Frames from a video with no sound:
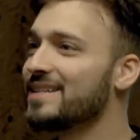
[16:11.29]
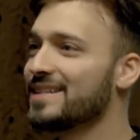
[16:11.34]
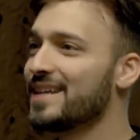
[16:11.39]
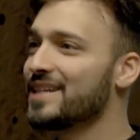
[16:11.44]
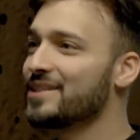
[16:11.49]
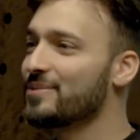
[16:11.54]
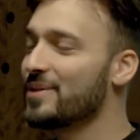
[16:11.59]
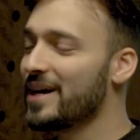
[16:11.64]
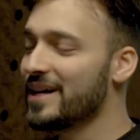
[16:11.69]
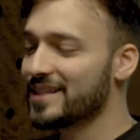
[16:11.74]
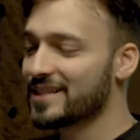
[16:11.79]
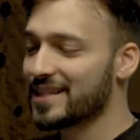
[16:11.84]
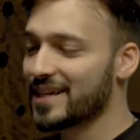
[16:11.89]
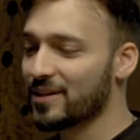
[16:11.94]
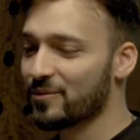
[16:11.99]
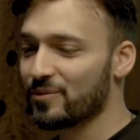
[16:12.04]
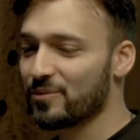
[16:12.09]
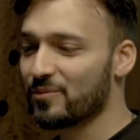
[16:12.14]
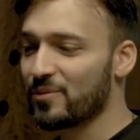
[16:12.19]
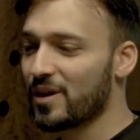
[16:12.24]
That's why it's
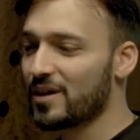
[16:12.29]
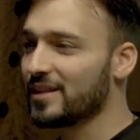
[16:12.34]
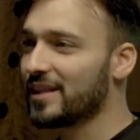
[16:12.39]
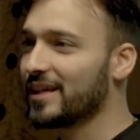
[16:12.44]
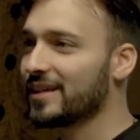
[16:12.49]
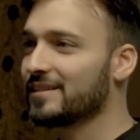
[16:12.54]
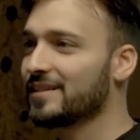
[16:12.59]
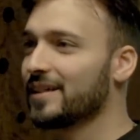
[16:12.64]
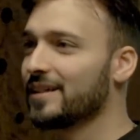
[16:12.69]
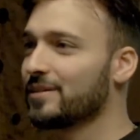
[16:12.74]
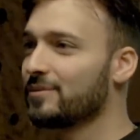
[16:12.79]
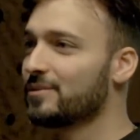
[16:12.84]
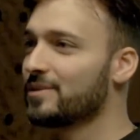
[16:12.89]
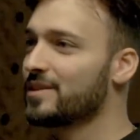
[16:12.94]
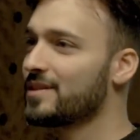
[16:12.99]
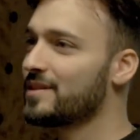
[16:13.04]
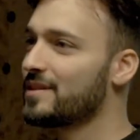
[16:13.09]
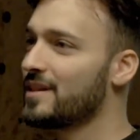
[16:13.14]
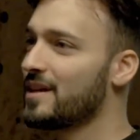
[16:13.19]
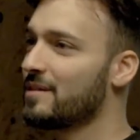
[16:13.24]
like we want like what's
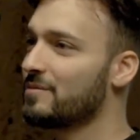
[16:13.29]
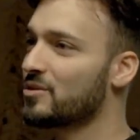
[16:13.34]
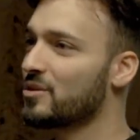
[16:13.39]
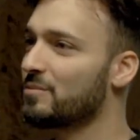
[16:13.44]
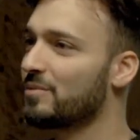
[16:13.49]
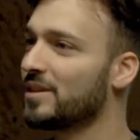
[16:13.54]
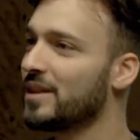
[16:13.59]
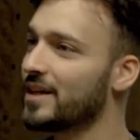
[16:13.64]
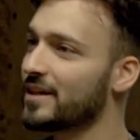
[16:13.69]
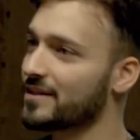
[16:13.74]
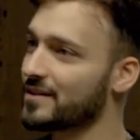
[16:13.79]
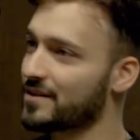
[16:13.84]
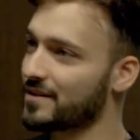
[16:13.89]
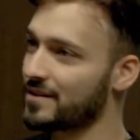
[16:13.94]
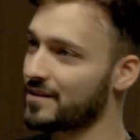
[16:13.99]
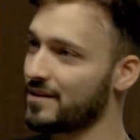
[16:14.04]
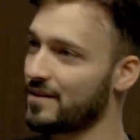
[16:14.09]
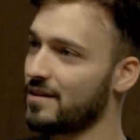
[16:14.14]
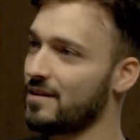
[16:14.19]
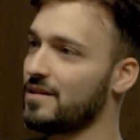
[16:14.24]
his name, Triple X,
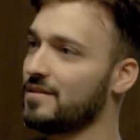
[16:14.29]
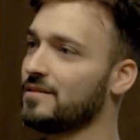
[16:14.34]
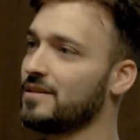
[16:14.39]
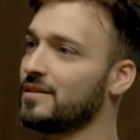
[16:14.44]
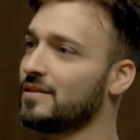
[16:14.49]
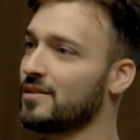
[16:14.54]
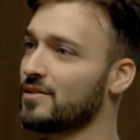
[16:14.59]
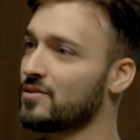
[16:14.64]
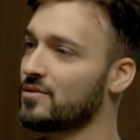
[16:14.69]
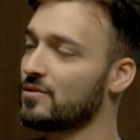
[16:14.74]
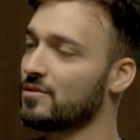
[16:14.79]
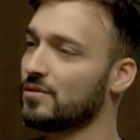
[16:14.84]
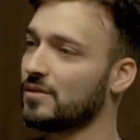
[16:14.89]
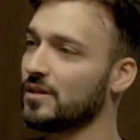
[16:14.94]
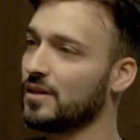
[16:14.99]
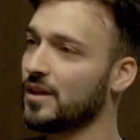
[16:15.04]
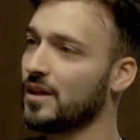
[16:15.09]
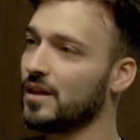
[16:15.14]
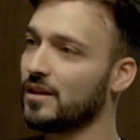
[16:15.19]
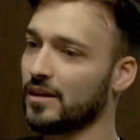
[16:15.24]
Tentacion.
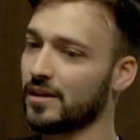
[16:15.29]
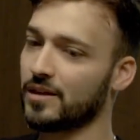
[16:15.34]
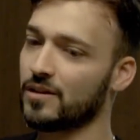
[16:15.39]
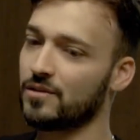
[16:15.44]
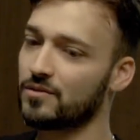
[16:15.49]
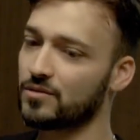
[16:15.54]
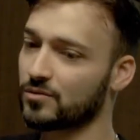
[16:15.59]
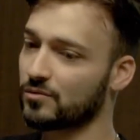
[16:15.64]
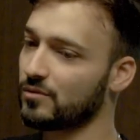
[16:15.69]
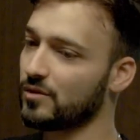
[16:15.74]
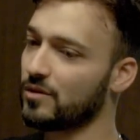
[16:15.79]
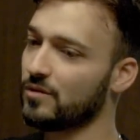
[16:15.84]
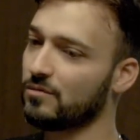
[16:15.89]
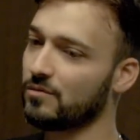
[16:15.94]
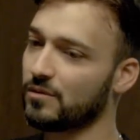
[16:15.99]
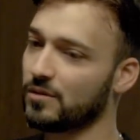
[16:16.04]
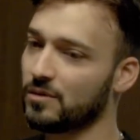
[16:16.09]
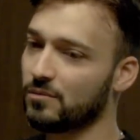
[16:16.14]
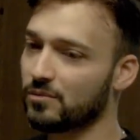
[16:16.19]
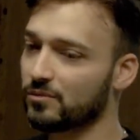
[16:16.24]
Like
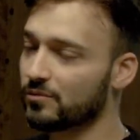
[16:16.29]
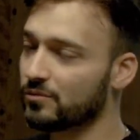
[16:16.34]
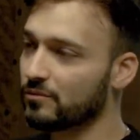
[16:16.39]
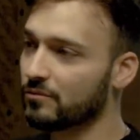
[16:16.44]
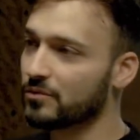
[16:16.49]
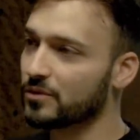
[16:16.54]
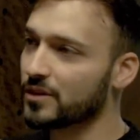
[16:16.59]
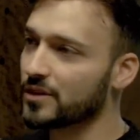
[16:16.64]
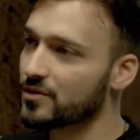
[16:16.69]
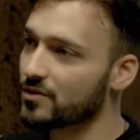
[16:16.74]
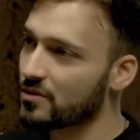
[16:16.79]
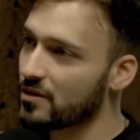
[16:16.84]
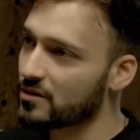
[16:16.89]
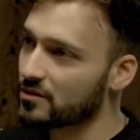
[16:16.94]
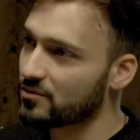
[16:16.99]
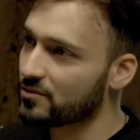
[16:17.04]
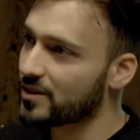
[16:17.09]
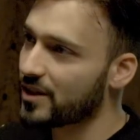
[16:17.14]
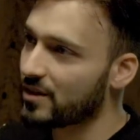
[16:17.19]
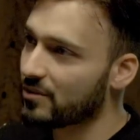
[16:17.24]
he would release songs
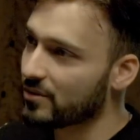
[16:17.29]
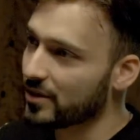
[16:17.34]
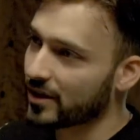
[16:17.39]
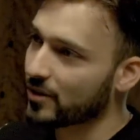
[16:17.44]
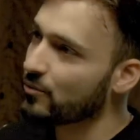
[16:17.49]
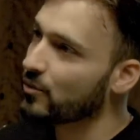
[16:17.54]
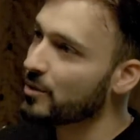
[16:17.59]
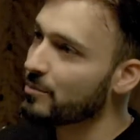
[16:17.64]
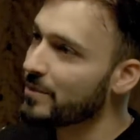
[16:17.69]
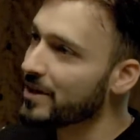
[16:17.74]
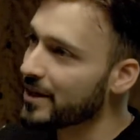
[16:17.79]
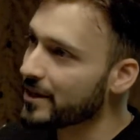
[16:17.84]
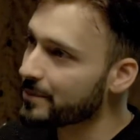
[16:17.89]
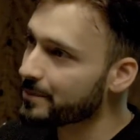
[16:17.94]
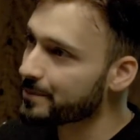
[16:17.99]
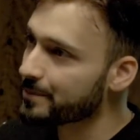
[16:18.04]
without like 1 minute.